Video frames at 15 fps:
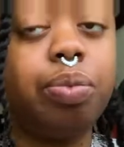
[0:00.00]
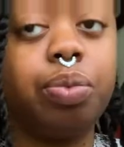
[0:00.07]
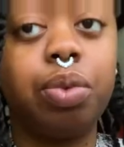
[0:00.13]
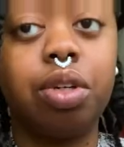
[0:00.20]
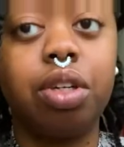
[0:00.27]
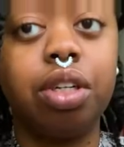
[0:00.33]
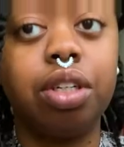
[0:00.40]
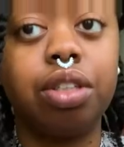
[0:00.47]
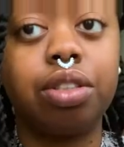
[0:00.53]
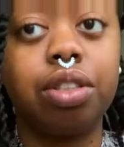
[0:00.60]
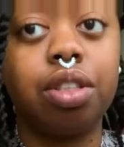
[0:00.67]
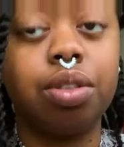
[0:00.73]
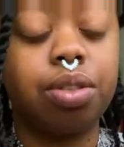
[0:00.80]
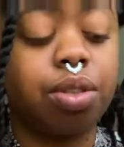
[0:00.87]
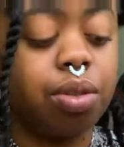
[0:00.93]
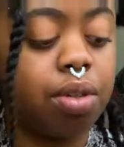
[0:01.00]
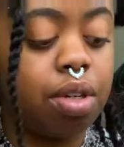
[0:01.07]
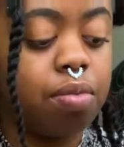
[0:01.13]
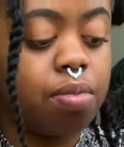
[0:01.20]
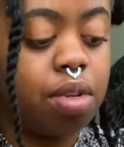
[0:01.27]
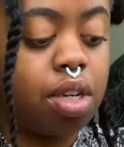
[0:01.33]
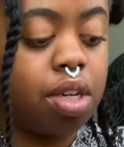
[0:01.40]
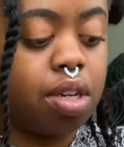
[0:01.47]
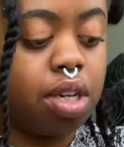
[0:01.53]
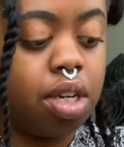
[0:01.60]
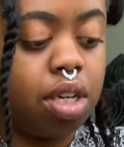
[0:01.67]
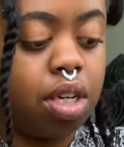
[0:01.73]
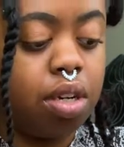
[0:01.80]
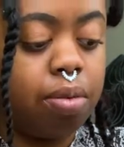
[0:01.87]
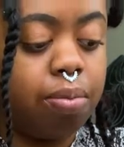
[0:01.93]
We're in a snowstorm
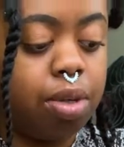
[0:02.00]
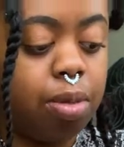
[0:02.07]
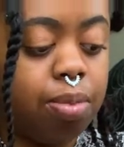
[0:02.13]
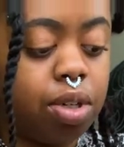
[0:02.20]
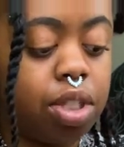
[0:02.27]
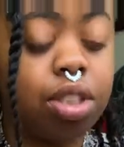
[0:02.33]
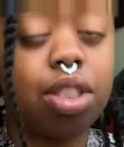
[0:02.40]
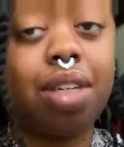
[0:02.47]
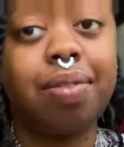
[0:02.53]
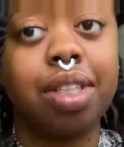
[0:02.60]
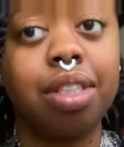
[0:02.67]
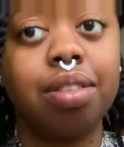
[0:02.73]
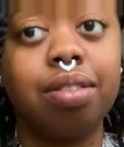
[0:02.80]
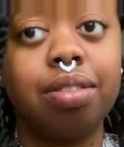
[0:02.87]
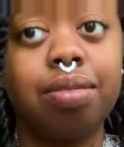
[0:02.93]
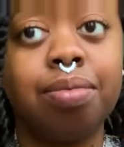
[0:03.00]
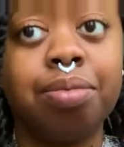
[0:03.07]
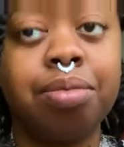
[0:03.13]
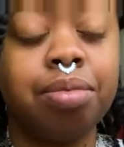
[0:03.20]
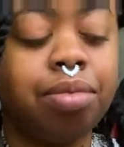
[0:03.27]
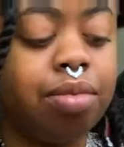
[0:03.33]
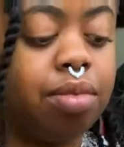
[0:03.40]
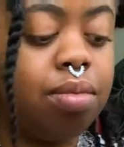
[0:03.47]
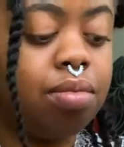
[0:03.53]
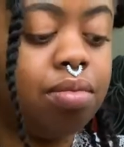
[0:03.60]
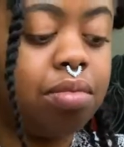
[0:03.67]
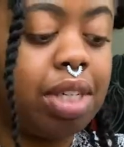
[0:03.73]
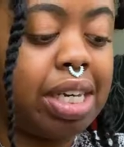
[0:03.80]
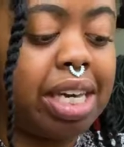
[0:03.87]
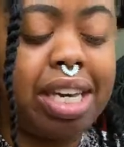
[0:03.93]
and people are shoveling.
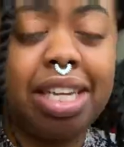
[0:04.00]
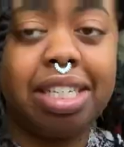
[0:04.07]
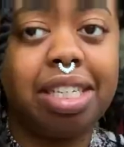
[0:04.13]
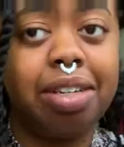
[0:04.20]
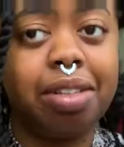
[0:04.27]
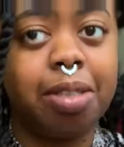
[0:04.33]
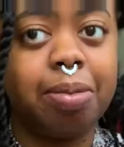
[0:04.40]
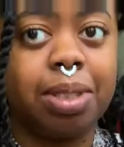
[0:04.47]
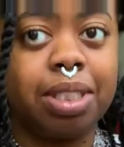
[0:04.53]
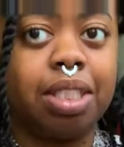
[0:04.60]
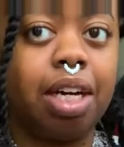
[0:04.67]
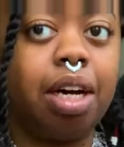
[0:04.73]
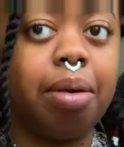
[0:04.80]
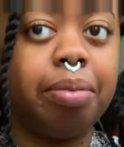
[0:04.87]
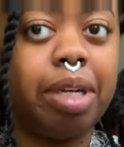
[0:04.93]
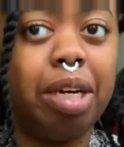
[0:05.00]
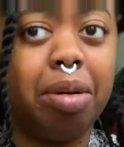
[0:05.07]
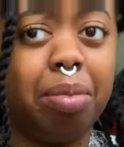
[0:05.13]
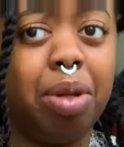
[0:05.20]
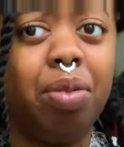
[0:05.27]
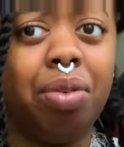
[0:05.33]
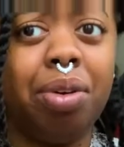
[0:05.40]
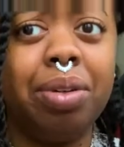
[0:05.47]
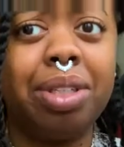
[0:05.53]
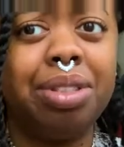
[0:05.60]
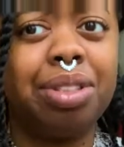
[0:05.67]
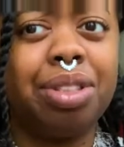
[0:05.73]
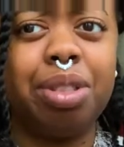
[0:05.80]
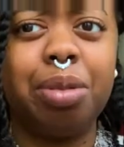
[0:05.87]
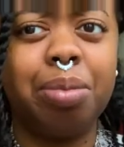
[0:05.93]
I can't tell them to stop. That would be rude and
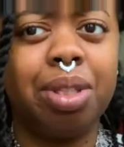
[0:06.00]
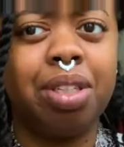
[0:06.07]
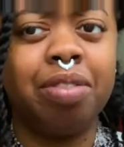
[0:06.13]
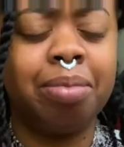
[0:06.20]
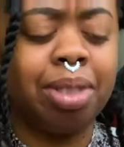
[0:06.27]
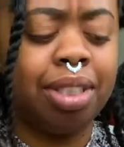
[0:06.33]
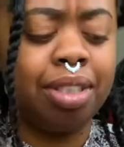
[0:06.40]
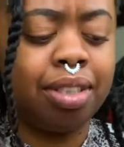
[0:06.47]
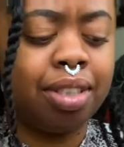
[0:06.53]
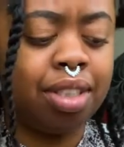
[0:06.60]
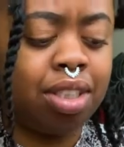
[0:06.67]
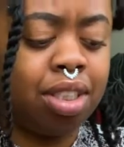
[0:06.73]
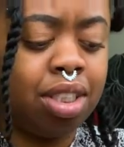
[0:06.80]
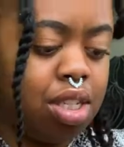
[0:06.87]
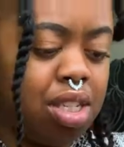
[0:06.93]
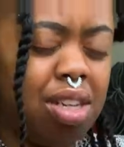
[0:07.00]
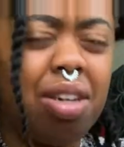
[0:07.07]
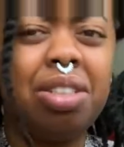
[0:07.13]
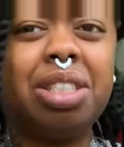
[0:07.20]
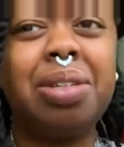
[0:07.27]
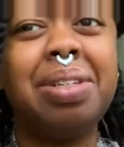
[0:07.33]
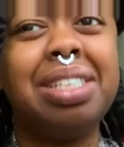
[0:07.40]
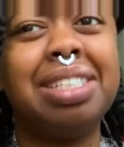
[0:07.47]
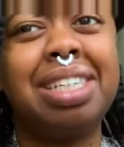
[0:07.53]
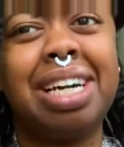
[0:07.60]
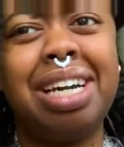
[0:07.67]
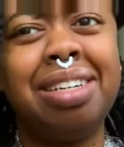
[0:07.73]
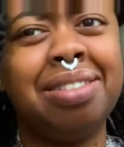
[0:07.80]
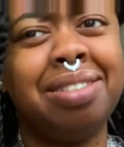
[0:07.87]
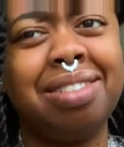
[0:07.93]
stupid of me. And also
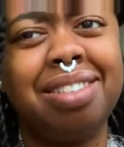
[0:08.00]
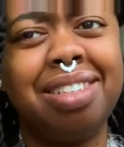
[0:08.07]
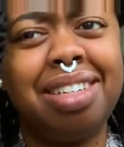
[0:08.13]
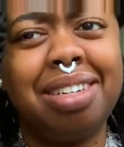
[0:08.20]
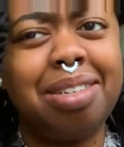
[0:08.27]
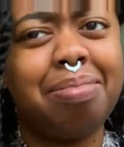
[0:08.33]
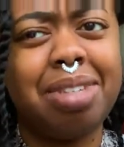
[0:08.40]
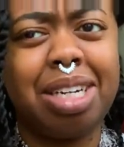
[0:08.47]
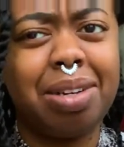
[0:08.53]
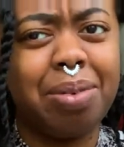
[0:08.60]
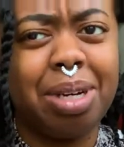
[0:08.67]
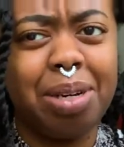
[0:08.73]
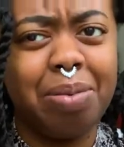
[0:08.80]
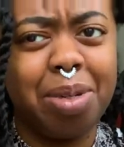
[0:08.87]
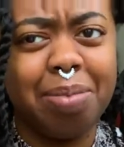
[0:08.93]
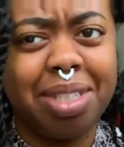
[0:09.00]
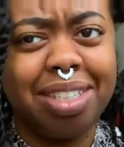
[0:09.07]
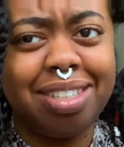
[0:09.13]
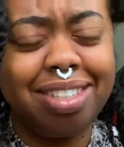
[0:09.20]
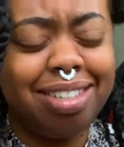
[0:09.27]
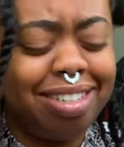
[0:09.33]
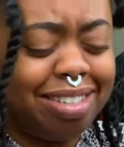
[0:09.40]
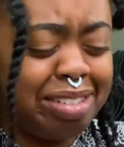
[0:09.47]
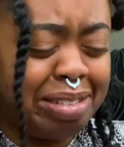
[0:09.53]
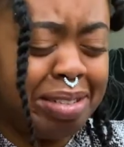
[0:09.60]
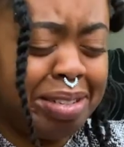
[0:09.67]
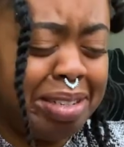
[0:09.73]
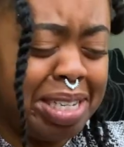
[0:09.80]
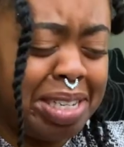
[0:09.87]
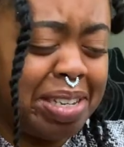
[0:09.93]
entitled. I'm not a white
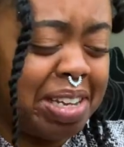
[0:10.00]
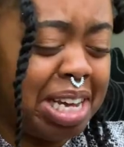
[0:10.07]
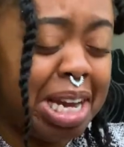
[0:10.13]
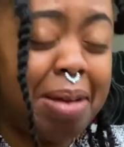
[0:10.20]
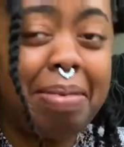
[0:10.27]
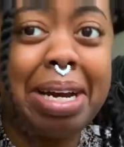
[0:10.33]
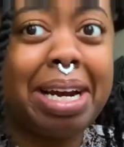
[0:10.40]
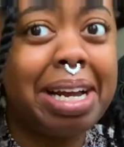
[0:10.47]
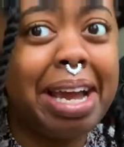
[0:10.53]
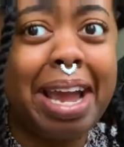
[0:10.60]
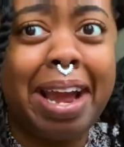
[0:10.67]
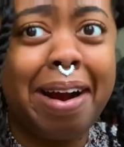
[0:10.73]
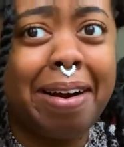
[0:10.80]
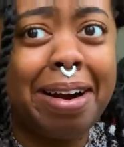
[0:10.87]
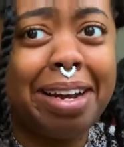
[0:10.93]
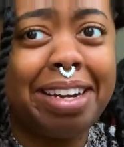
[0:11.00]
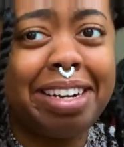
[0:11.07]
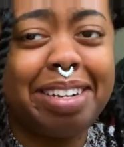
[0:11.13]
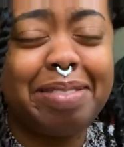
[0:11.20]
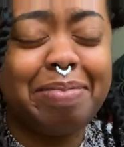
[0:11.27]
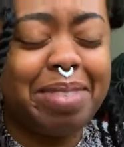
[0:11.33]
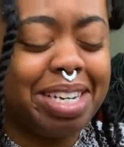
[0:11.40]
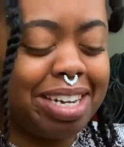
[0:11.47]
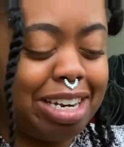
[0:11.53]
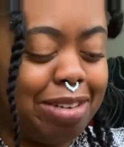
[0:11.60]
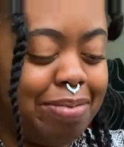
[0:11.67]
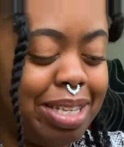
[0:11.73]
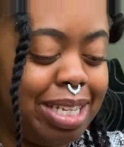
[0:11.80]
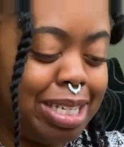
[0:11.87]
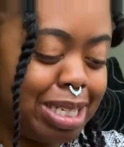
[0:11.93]
woman. I'm not a Karen. I'm not gonna
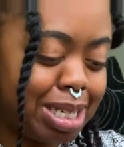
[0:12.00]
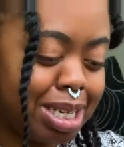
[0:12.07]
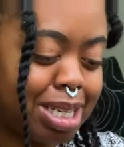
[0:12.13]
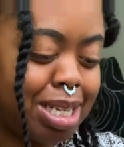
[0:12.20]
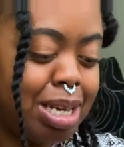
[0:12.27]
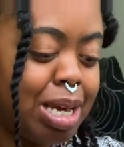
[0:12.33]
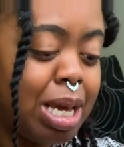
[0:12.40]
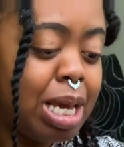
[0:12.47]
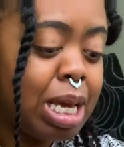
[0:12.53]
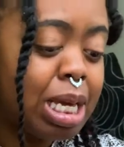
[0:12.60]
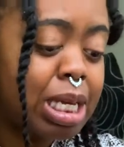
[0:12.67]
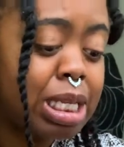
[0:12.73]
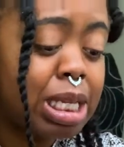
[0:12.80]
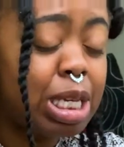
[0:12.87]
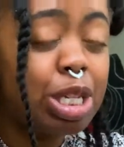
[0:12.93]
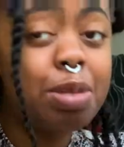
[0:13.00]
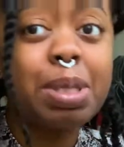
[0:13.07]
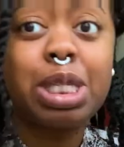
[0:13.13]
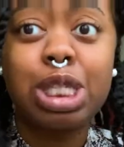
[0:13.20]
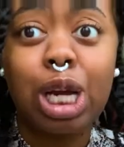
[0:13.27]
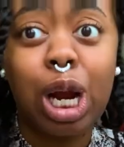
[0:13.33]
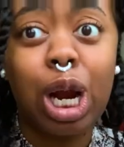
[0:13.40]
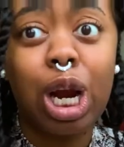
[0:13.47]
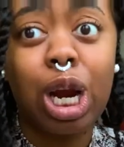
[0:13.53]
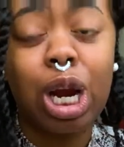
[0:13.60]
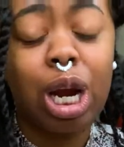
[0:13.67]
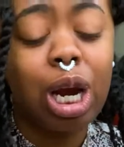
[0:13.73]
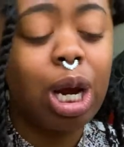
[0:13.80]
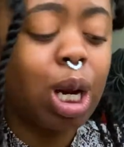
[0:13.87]
be like, excuse me, sir.